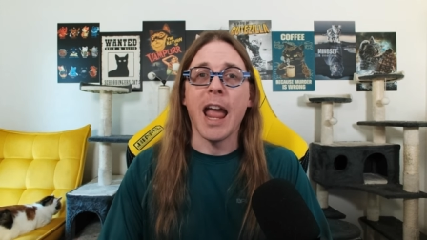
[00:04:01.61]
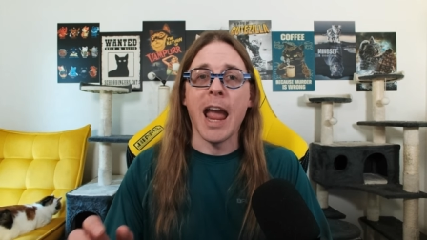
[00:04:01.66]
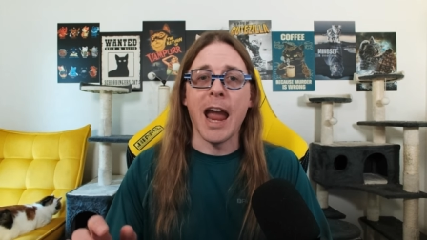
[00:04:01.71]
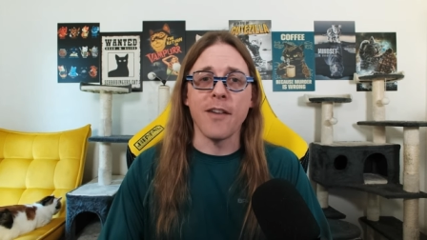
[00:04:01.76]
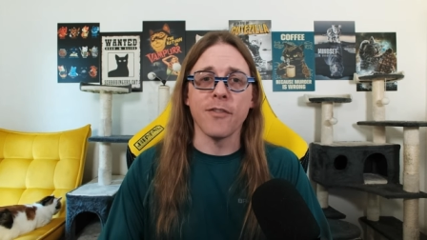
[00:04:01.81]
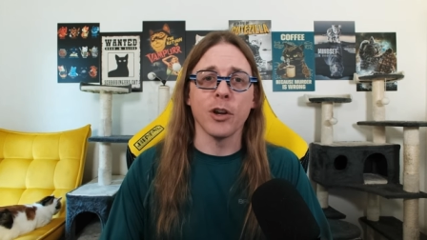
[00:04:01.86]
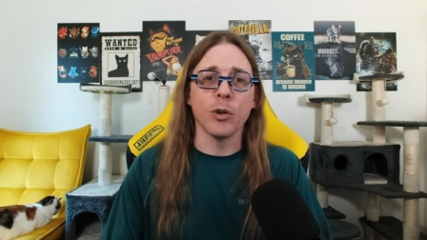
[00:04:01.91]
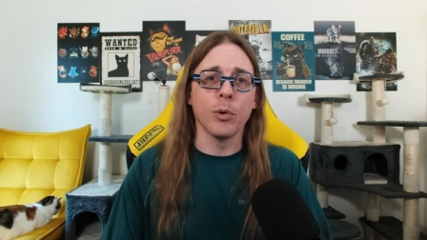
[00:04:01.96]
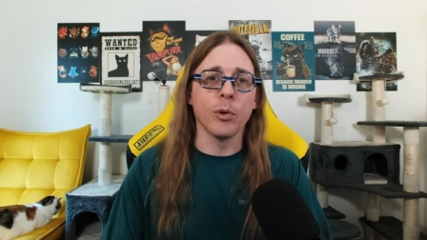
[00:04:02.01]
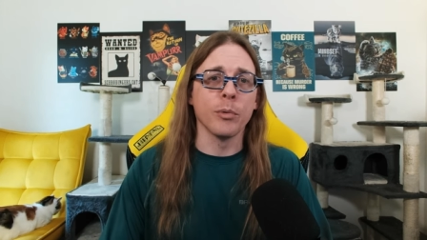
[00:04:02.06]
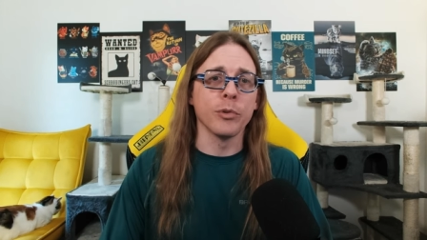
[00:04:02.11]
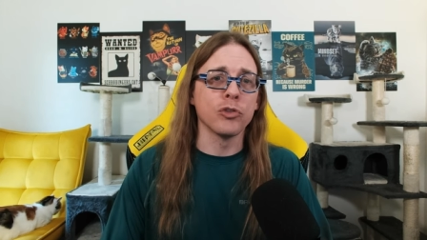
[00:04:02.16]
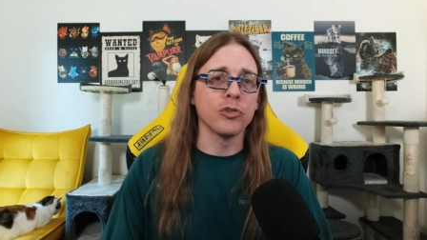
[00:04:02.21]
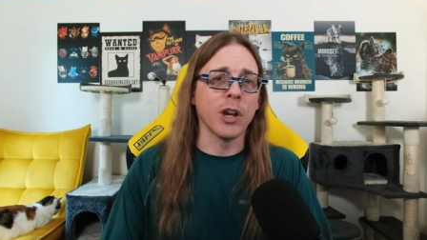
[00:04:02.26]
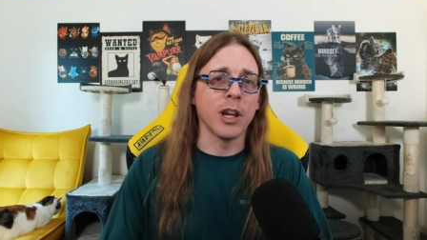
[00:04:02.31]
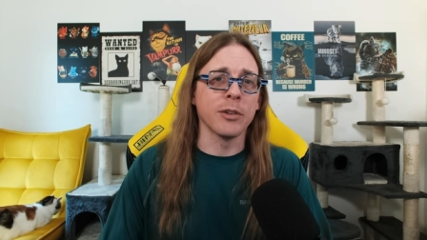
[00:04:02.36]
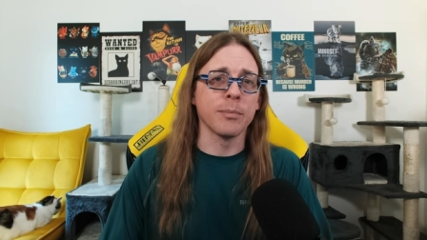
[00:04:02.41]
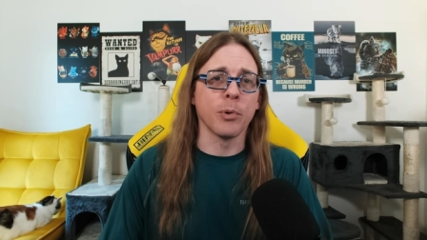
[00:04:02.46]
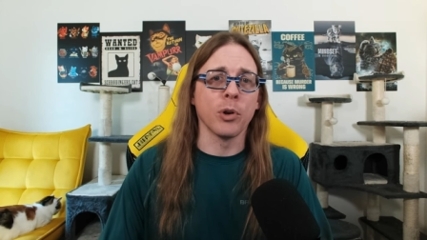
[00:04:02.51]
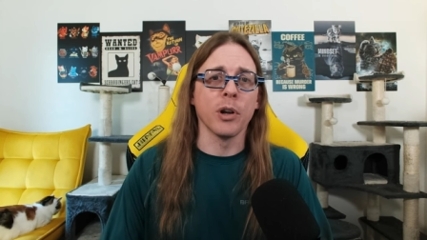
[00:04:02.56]
Everyone was
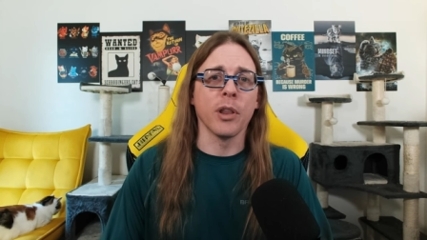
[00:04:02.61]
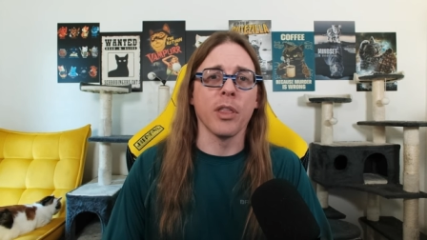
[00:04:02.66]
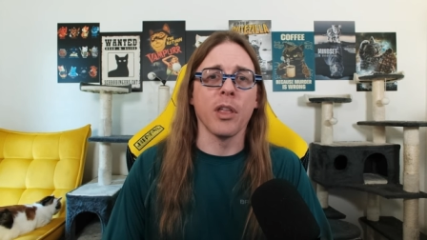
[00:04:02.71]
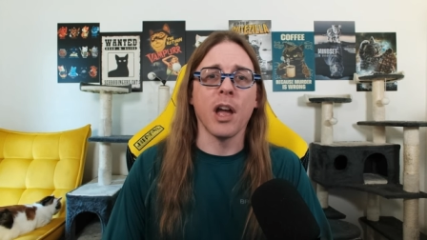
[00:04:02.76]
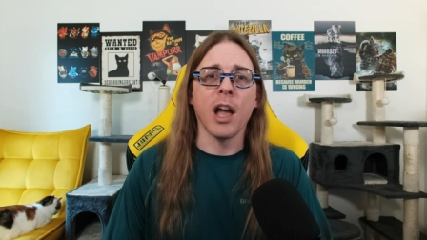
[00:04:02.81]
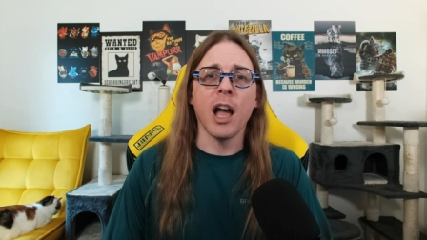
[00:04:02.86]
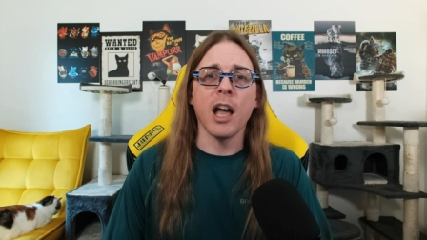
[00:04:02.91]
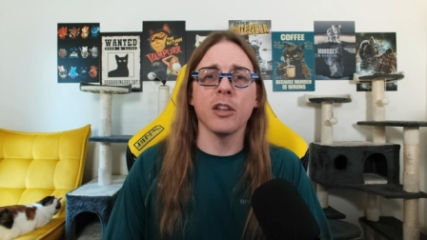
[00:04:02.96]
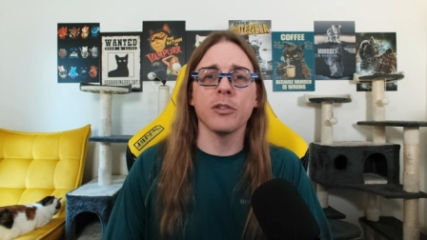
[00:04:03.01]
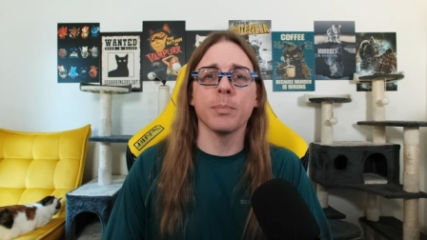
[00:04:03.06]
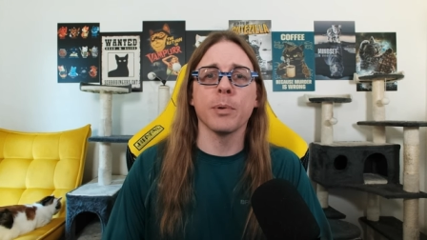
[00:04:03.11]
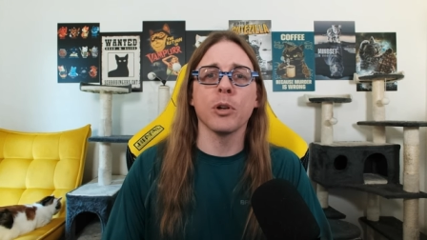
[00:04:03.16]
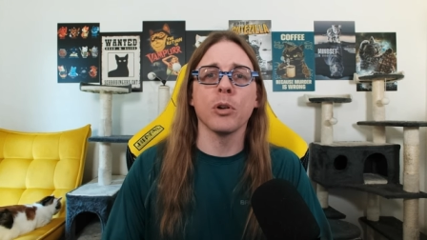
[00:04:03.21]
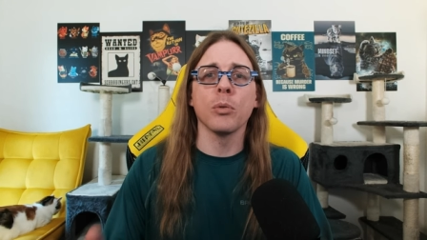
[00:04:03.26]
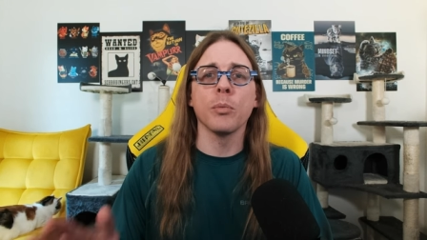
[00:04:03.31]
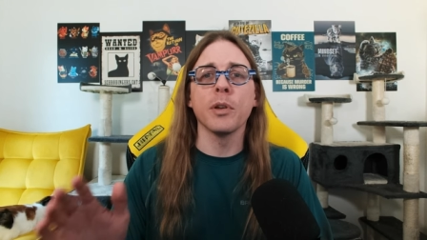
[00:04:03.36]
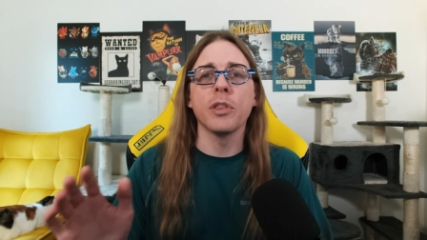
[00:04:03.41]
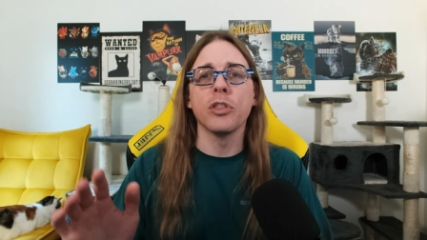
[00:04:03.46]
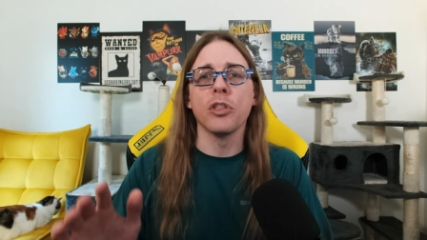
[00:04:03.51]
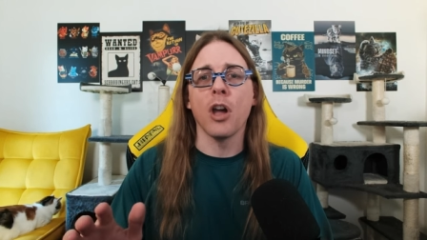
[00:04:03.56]
transported to the
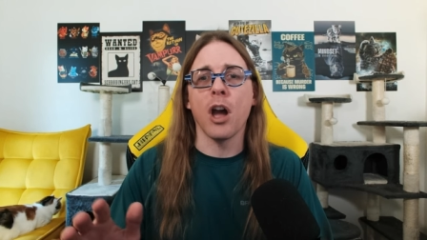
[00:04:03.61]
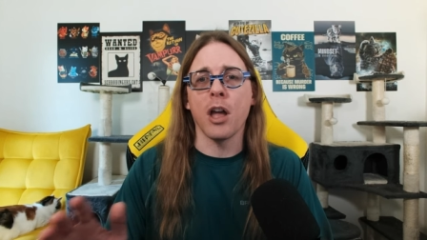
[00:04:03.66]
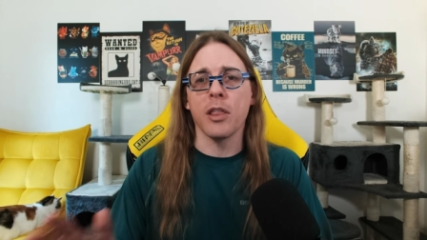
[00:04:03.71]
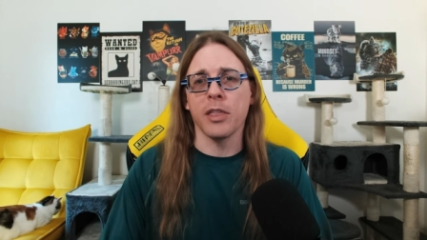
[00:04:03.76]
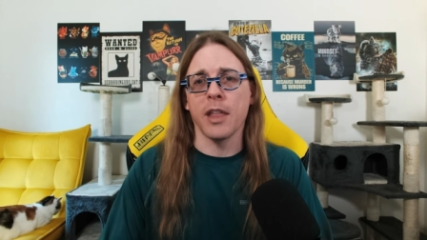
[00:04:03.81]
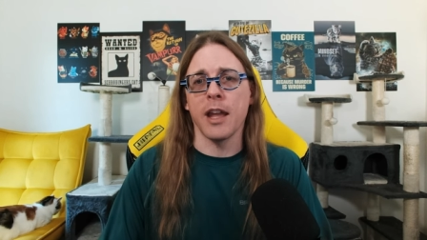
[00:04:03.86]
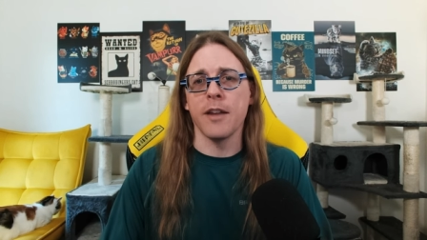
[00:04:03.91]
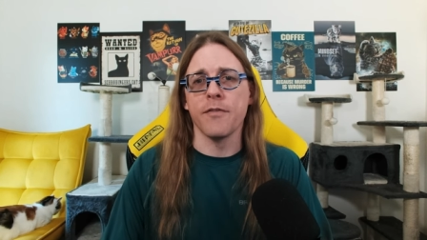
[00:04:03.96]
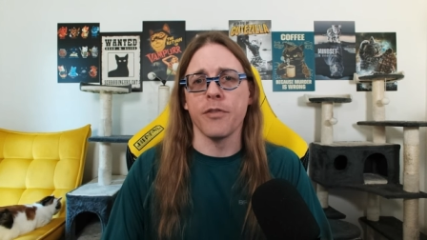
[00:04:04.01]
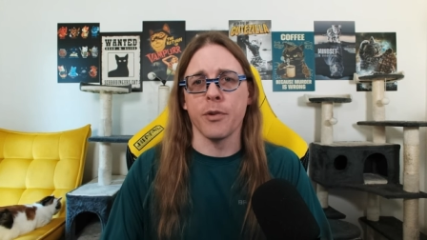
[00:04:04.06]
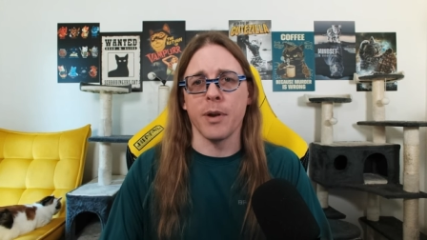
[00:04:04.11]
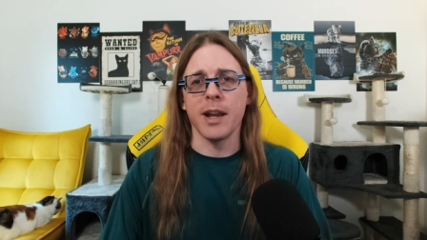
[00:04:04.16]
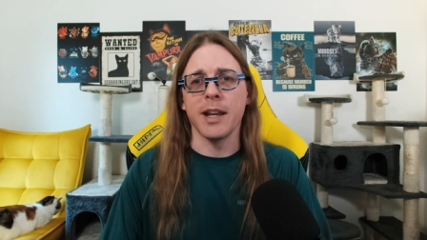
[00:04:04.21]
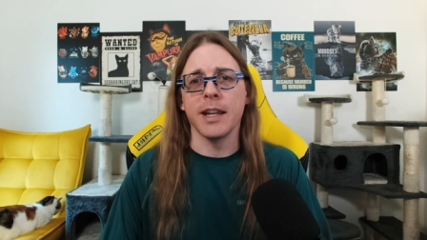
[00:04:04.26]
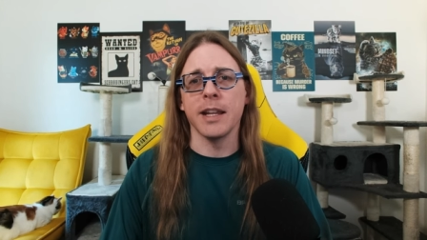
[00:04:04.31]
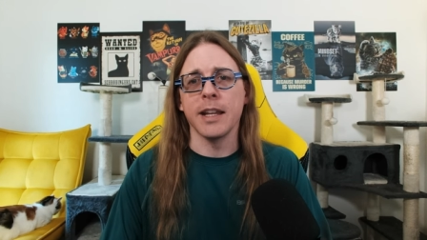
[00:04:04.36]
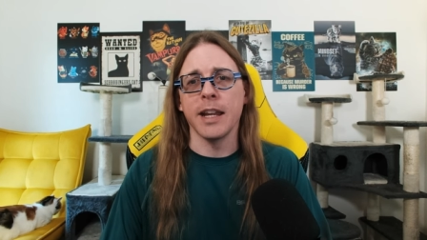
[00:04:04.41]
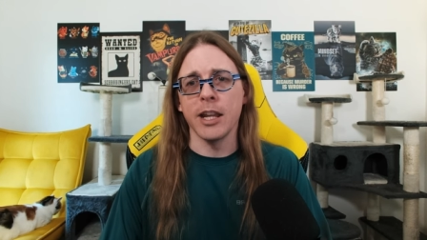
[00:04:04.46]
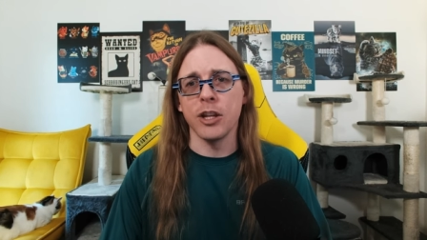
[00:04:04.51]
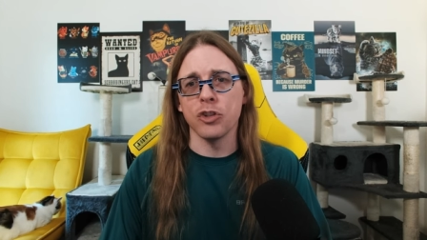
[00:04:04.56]
hospital with non life
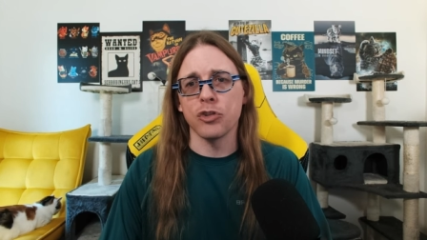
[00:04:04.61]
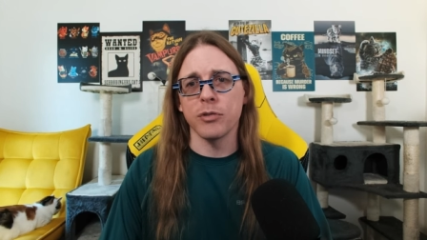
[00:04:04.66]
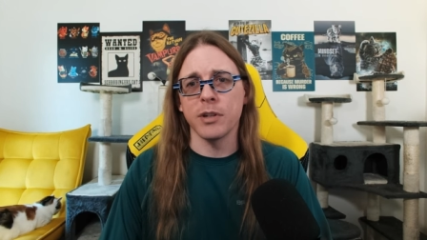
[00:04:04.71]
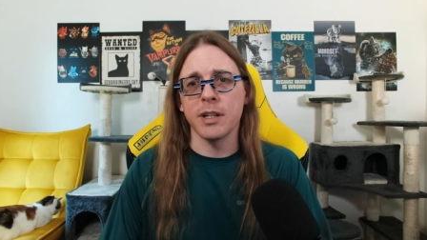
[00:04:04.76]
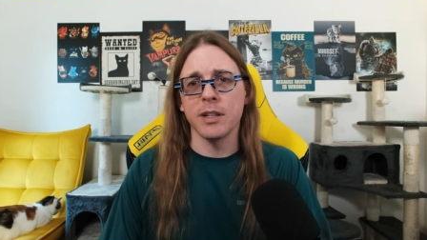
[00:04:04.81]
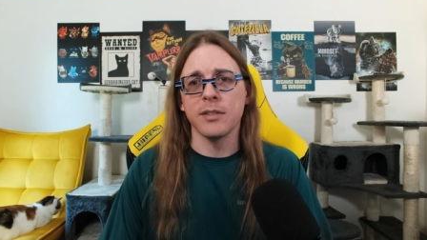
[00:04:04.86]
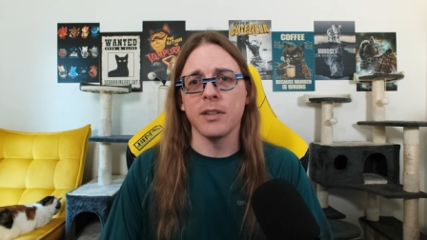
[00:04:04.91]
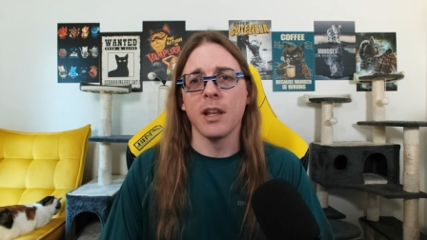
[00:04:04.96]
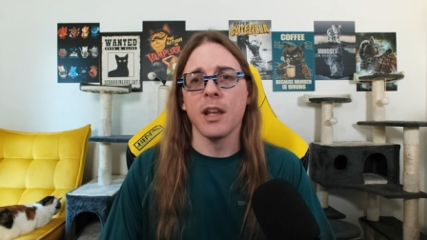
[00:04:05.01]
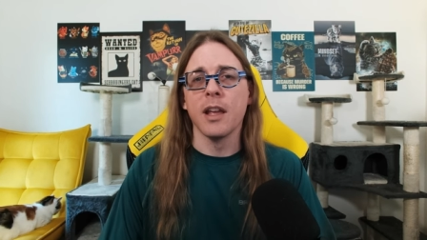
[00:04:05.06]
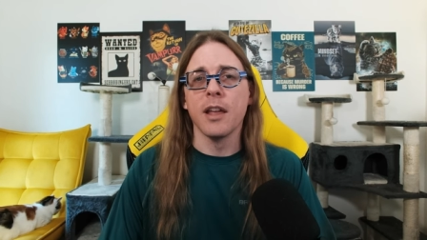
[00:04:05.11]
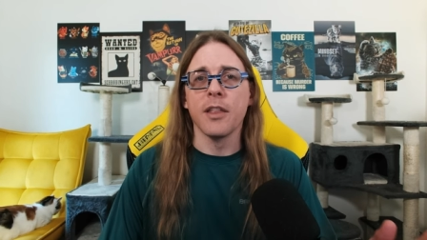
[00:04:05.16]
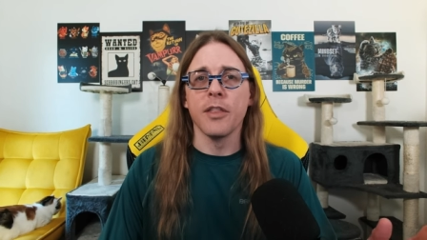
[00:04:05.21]
threatening injuries,